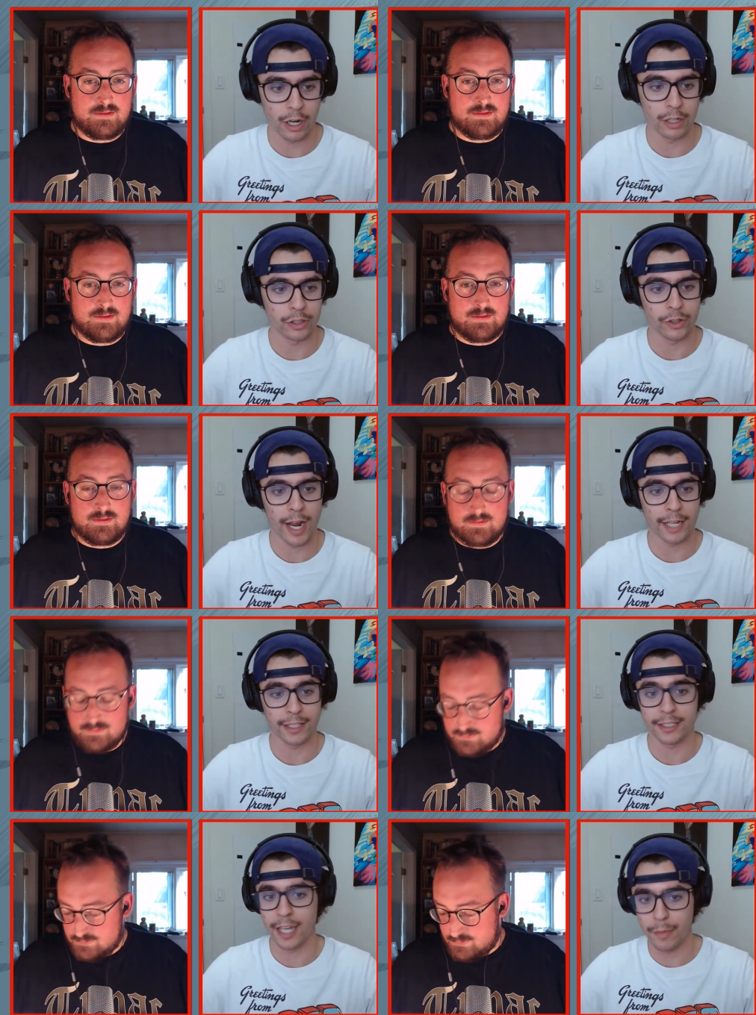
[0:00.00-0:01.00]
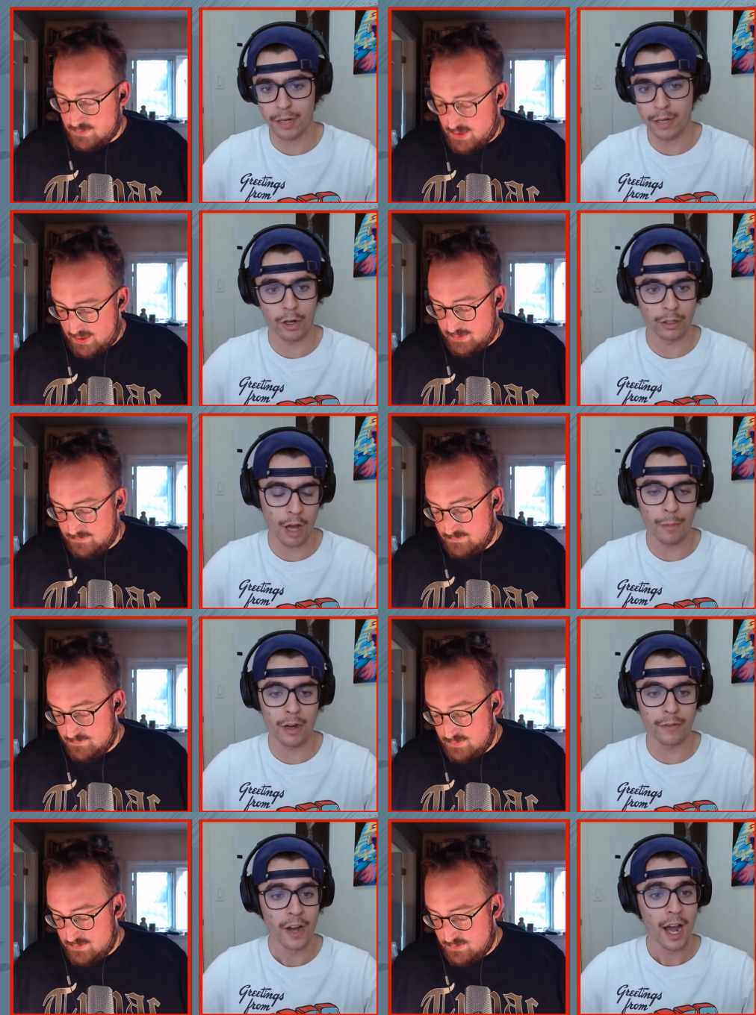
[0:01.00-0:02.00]
Speaker 1: contract, the Semyon okay.
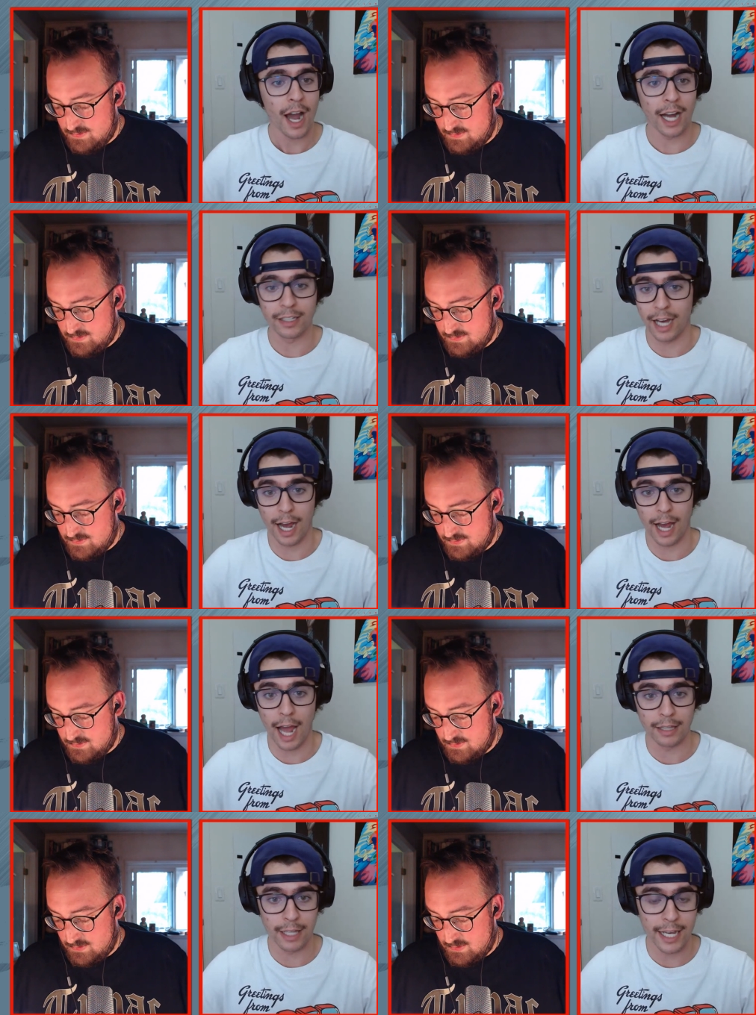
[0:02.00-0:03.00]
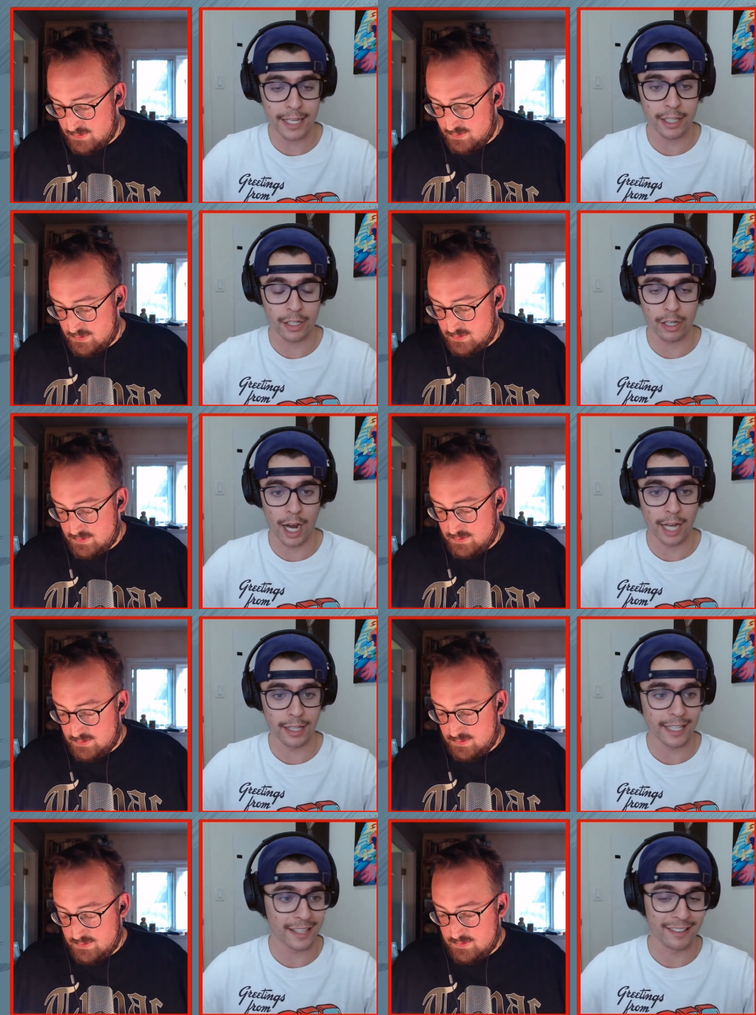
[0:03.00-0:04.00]
Varlamov. I, I, I like the I
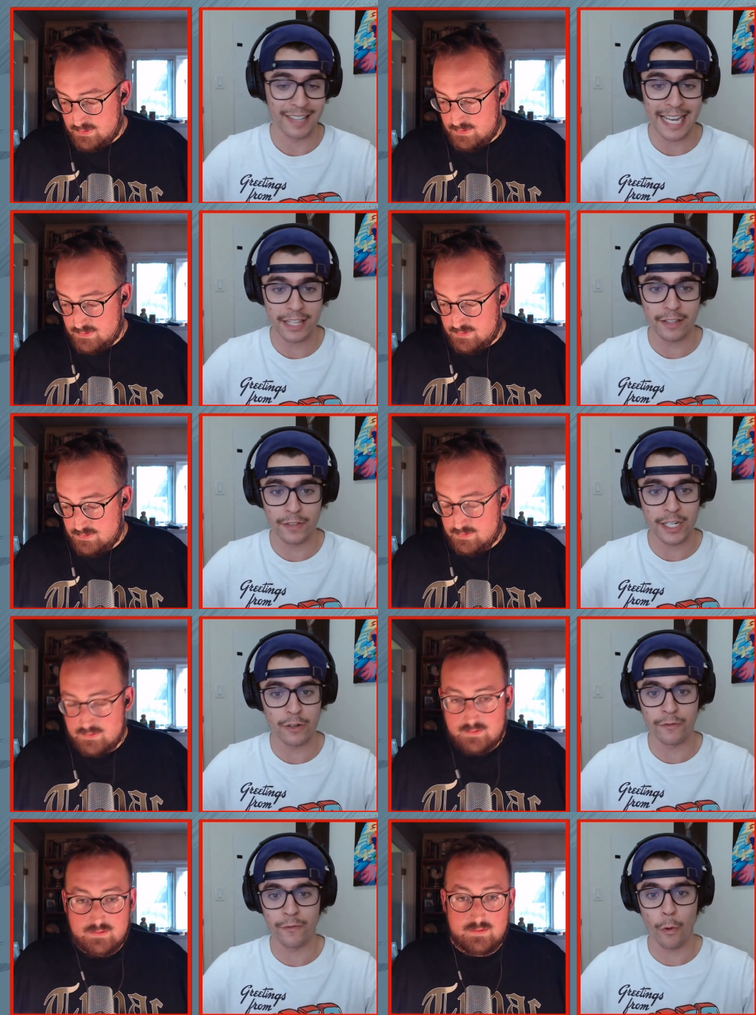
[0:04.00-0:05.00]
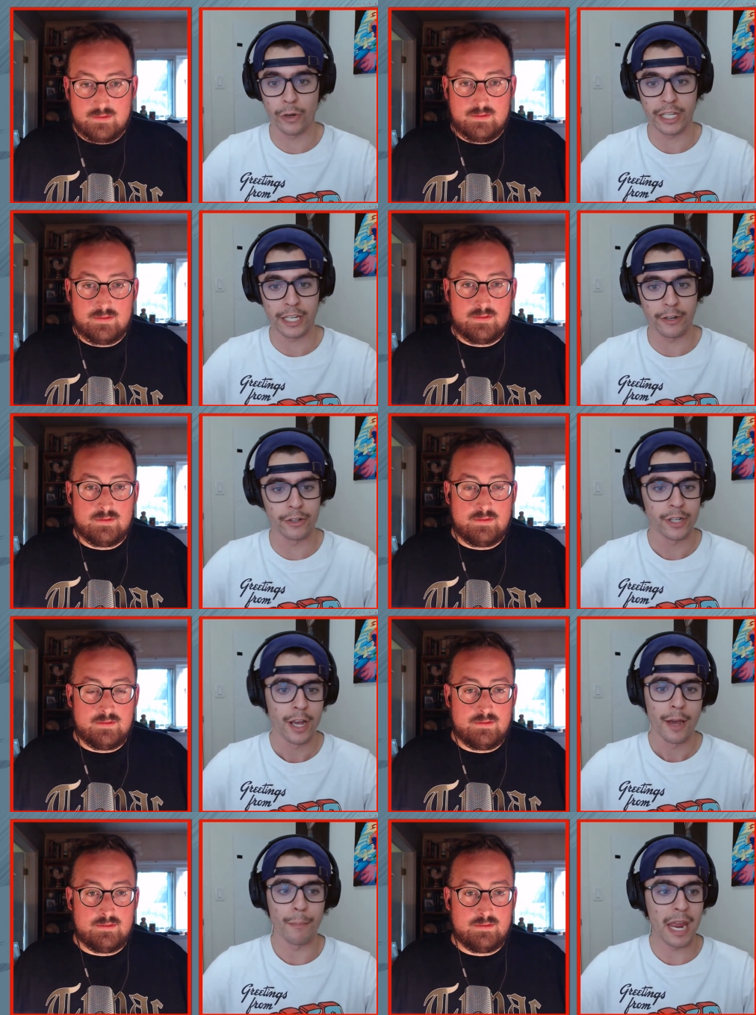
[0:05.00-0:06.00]
like the length of the deal, four years.
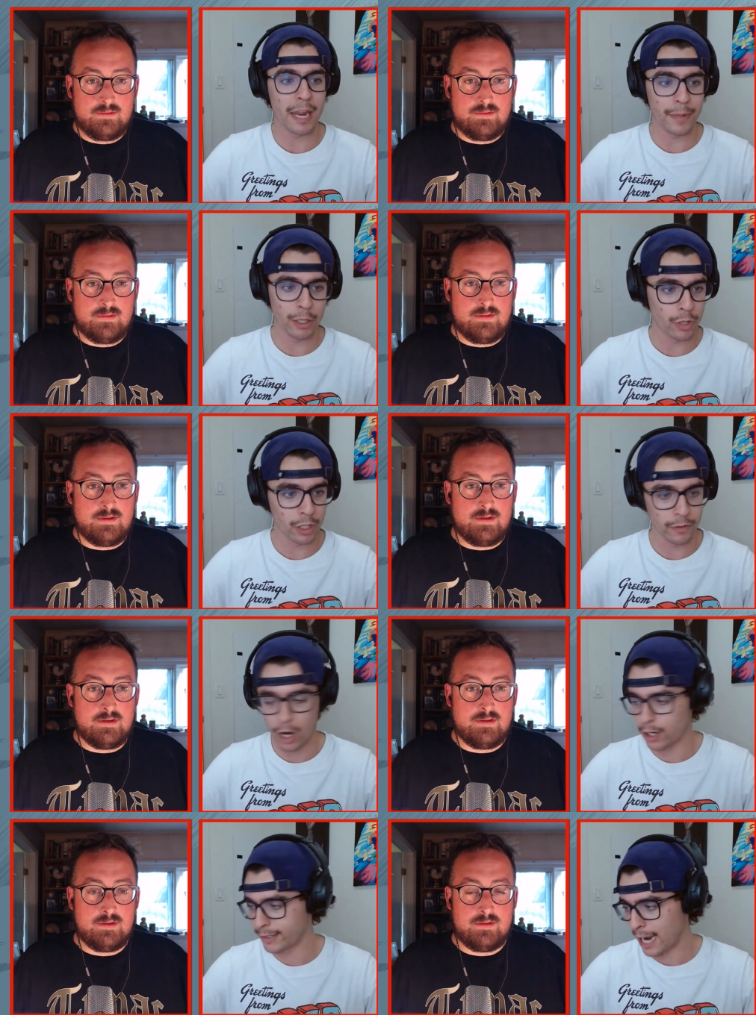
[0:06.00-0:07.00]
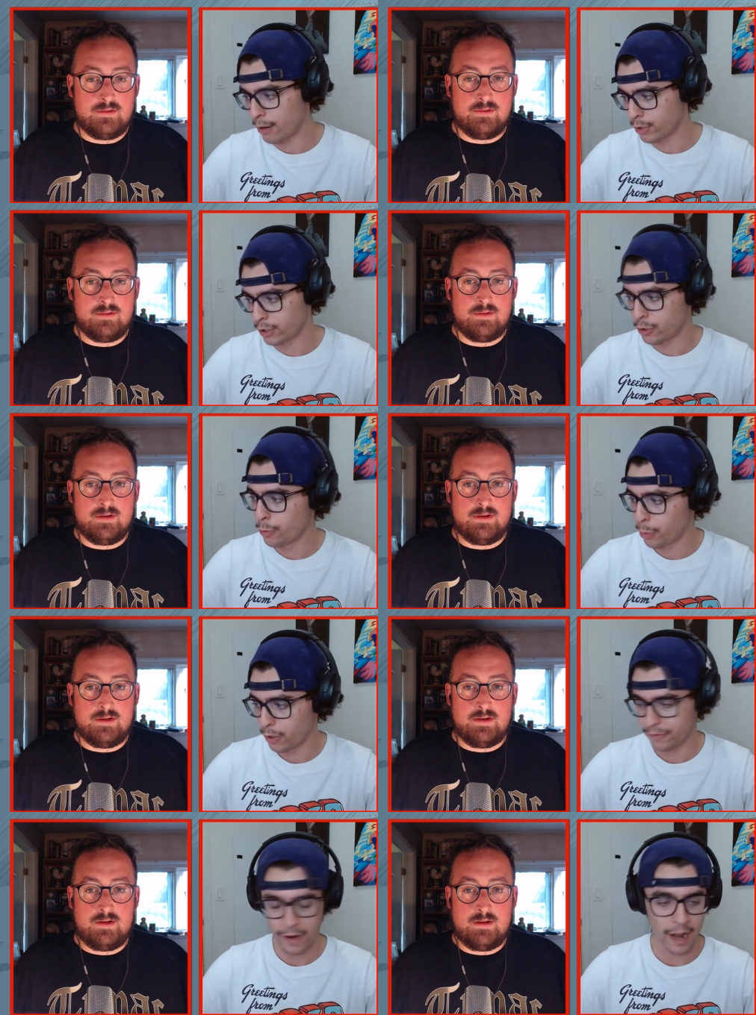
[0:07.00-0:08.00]
Maybe you could have got it down to
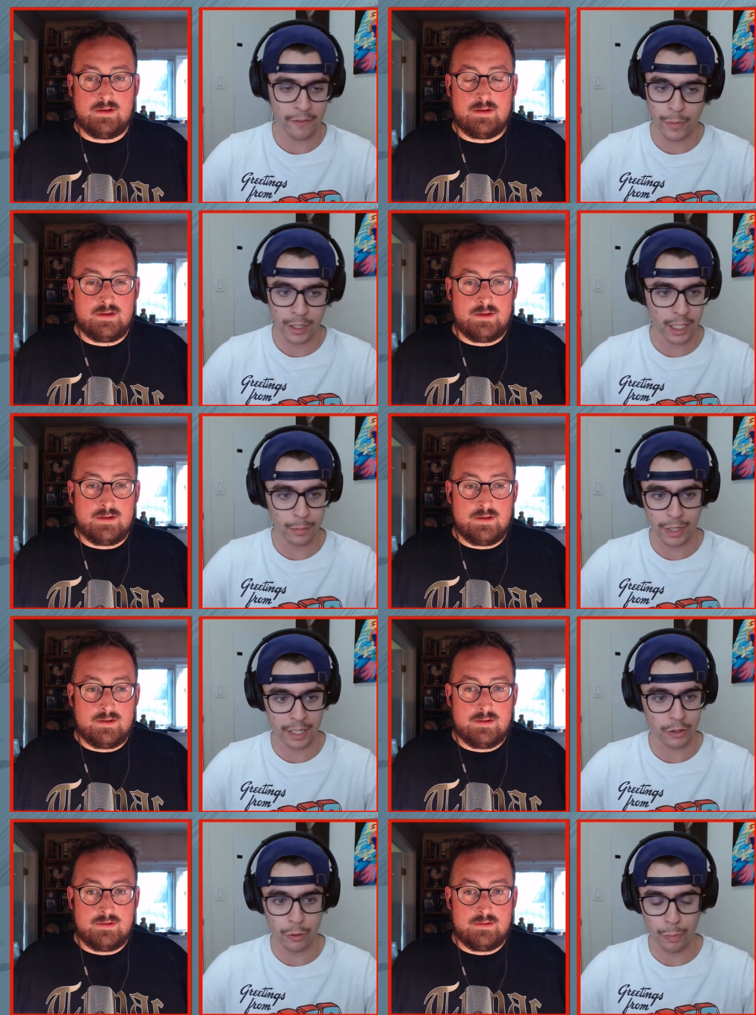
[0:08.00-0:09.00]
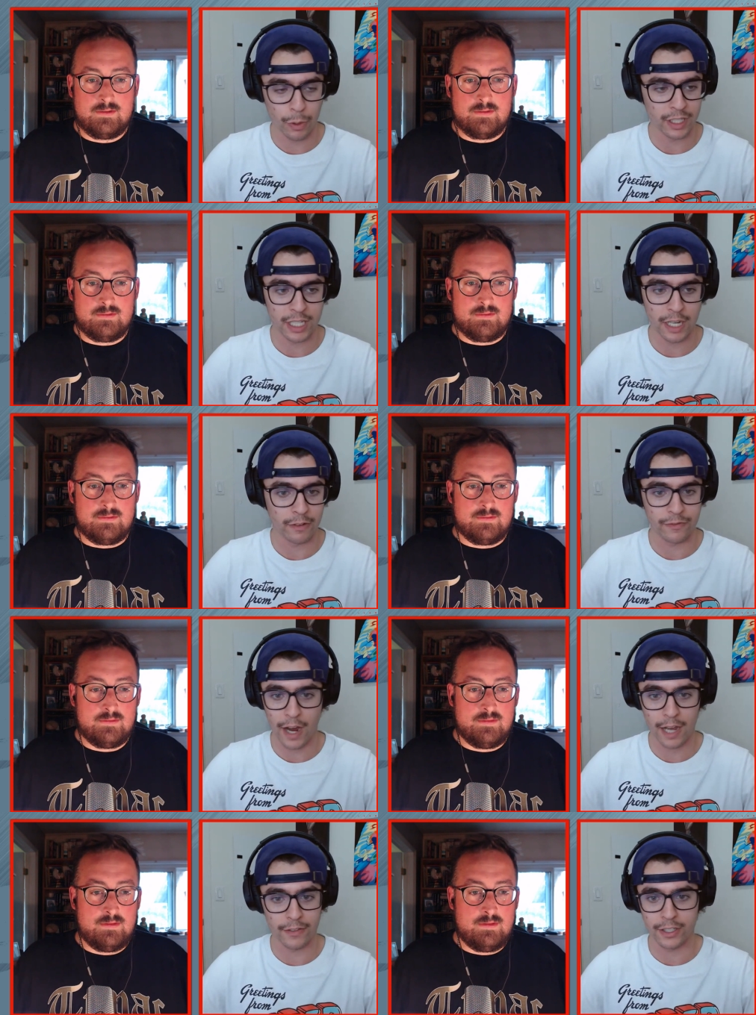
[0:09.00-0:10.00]
2.5 million, but at 2.75,
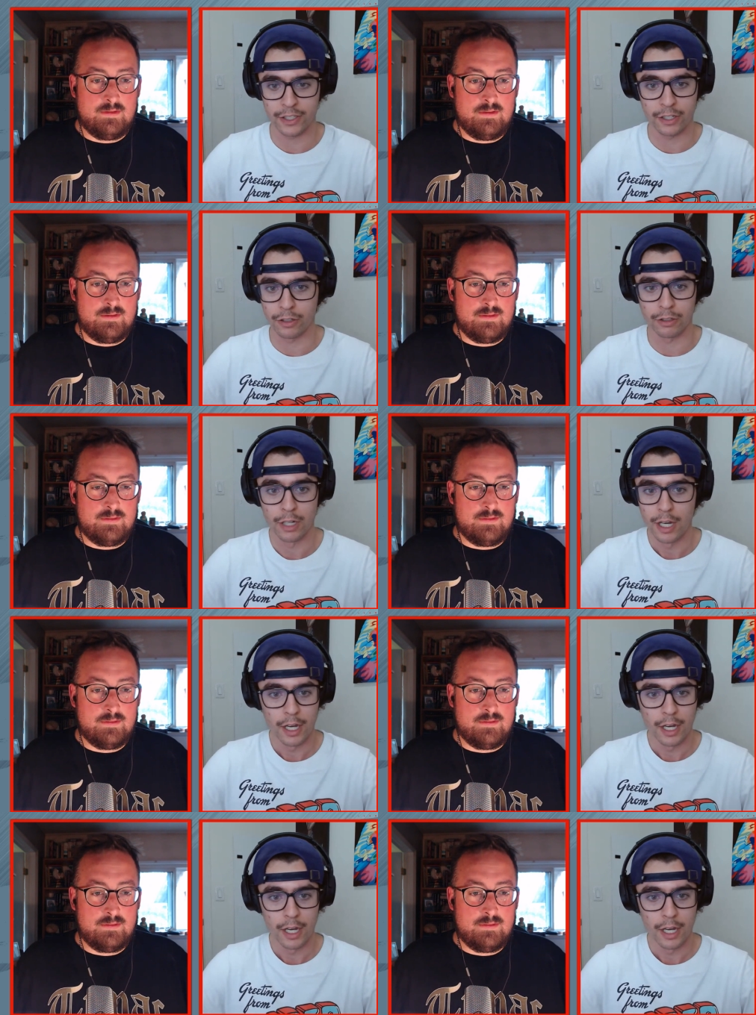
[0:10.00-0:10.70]
mm. it's still